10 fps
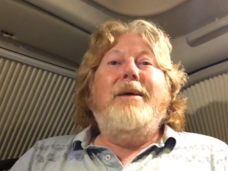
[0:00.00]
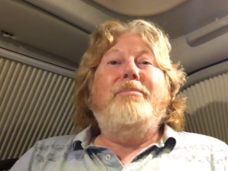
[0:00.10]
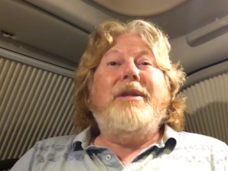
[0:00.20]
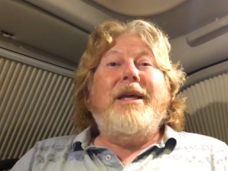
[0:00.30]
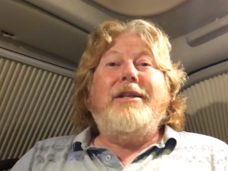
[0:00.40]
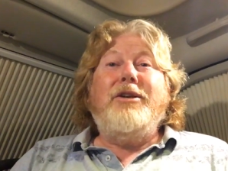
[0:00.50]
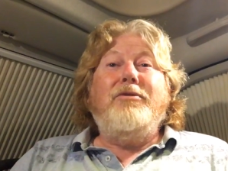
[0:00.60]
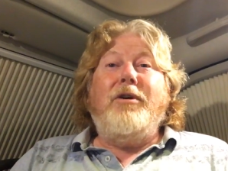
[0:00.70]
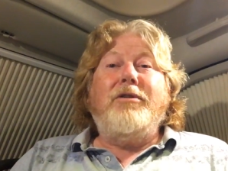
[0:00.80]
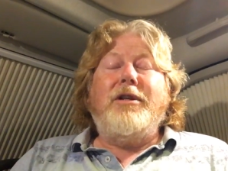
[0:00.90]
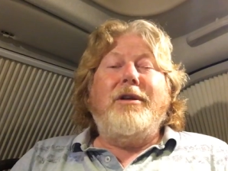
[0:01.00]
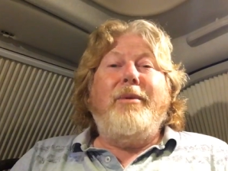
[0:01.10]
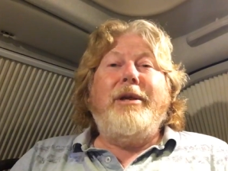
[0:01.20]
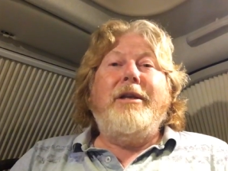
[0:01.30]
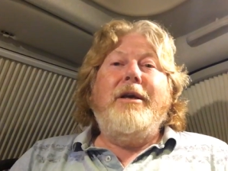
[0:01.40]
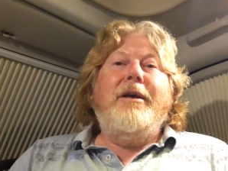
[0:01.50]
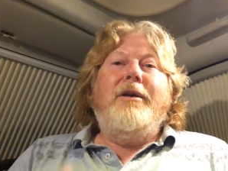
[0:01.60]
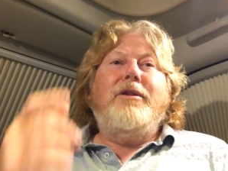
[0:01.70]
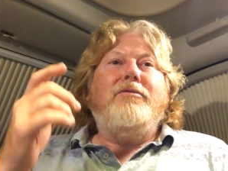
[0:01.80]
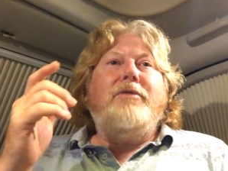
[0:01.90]
But they do cost it. I mean,
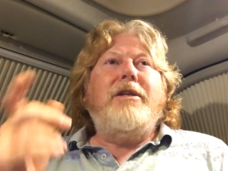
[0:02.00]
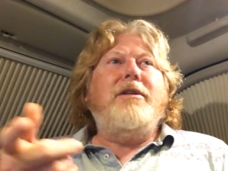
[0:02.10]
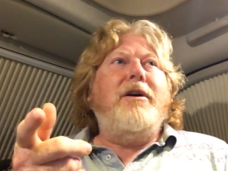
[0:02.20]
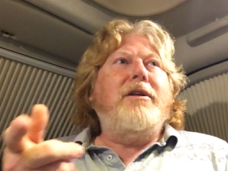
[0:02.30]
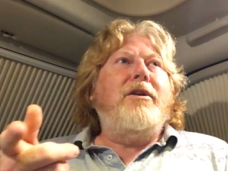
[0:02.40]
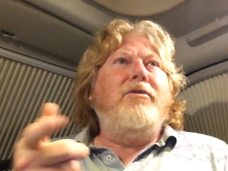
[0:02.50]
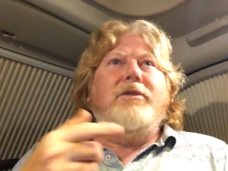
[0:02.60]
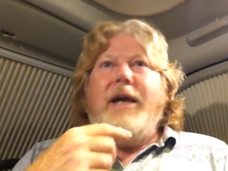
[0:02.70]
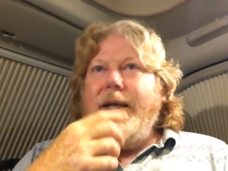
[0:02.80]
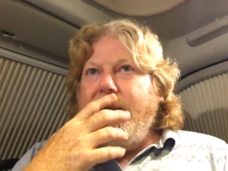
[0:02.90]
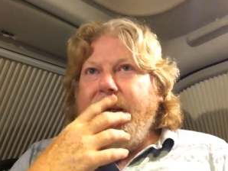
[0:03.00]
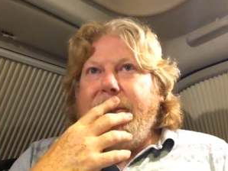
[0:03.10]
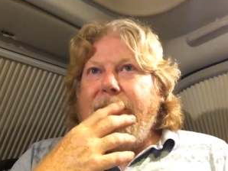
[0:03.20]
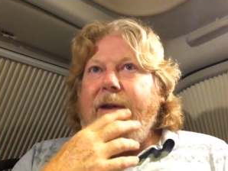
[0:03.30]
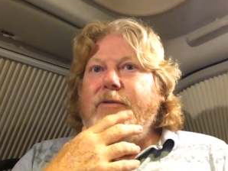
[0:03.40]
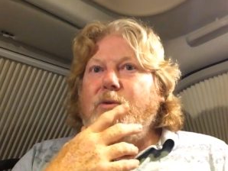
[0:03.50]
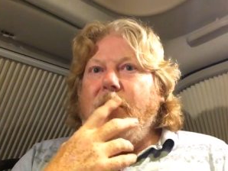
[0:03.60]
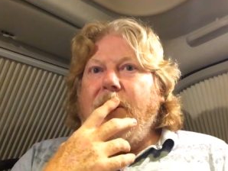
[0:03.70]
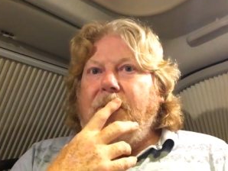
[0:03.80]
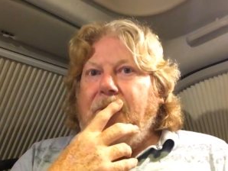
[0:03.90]
the reason I contacted Travel
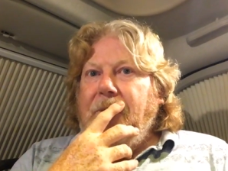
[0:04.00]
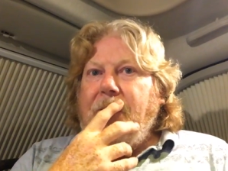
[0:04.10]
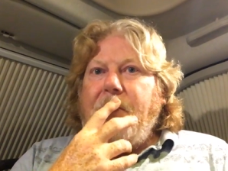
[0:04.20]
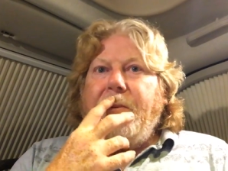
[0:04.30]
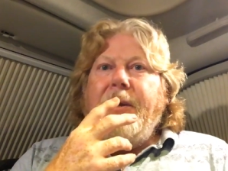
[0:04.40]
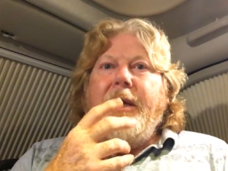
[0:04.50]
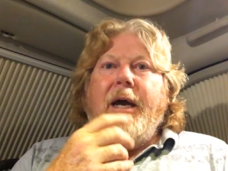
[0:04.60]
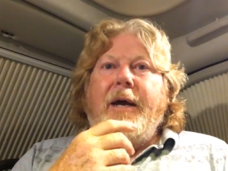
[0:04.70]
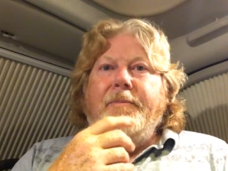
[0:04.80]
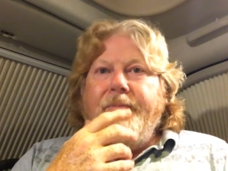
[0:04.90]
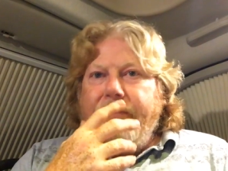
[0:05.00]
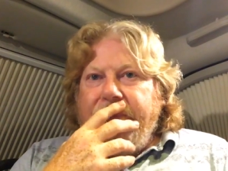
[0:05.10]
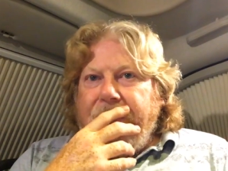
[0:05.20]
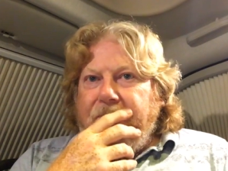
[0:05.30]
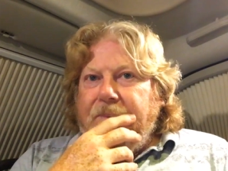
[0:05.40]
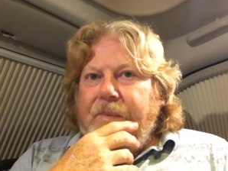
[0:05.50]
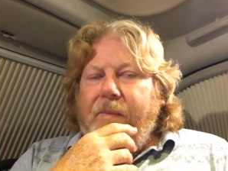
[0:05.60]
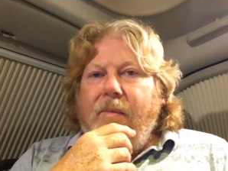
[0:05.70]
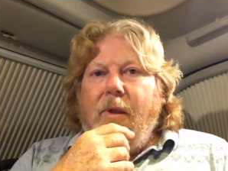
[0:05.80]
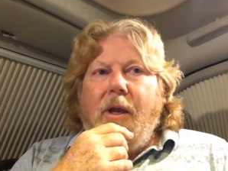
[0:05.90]
World, and
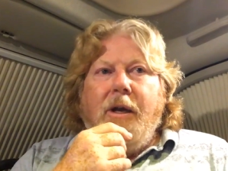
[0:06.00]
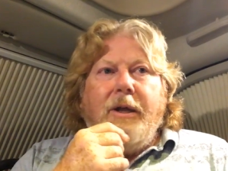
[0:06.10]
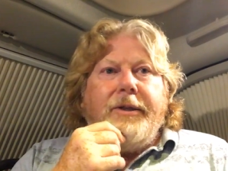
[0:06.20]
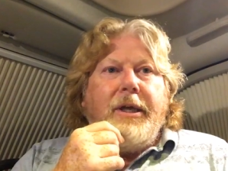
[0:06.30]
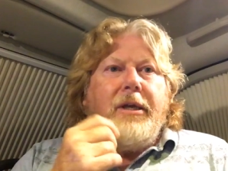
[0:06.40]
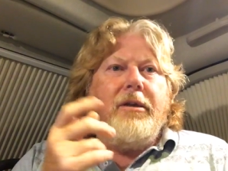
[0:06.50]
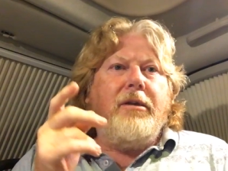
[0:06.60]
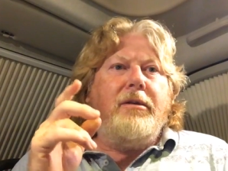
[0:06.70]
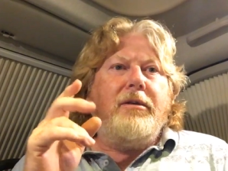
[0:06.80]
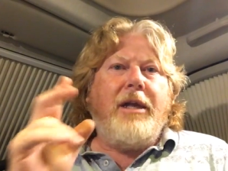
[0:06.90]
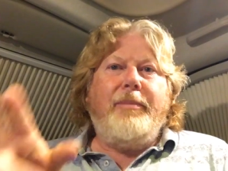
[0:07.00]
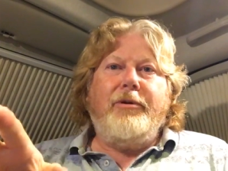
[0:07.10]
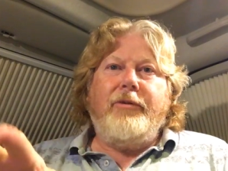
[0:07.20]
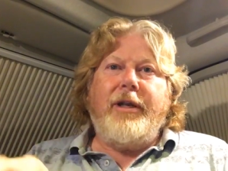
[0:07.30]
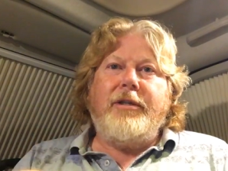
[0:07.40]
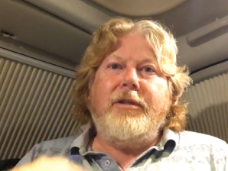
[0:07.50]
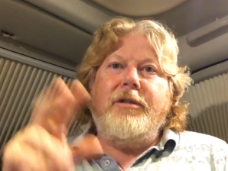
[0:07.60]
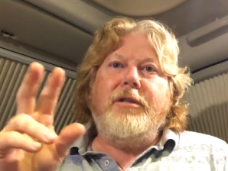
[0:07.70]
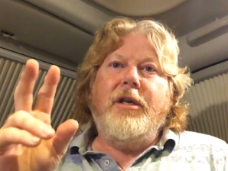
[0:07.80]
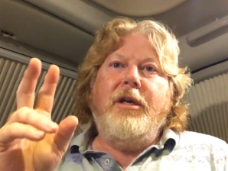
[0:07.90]
I think a couple of reasons.